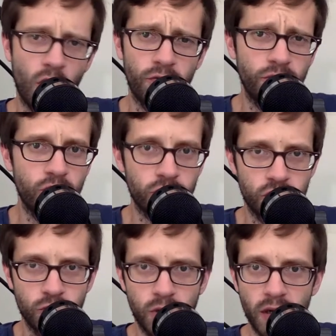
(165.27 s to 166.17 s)
Of
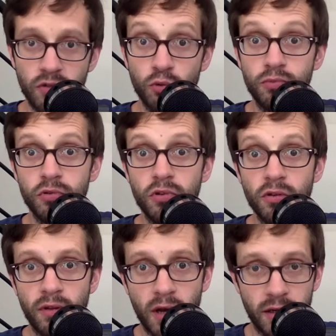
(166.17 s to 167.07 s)
course, you would like to put
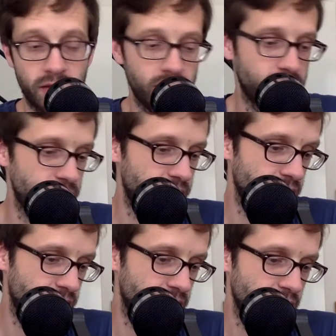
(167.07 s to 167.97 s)
the knight on
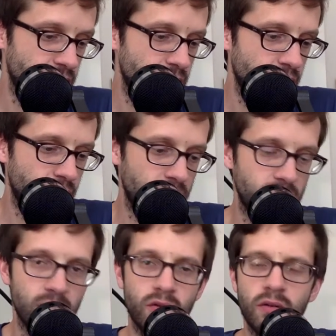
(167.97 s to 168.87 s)
d6.
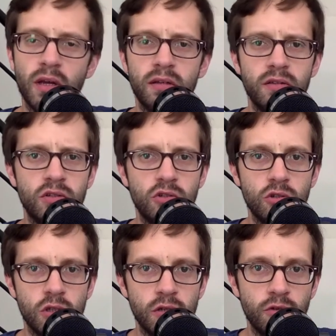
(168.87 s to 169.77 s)
And the knight is
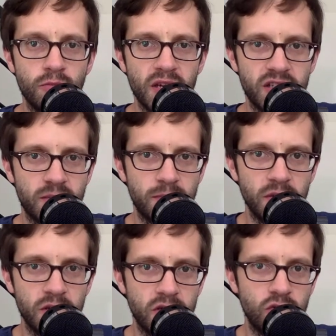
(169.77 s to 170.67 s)
usually the best
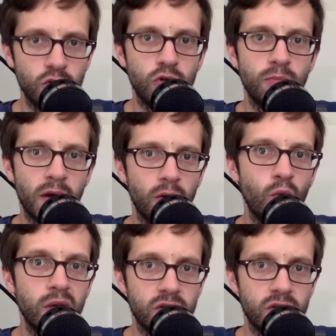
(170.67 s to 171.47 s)
piece to occupy a weak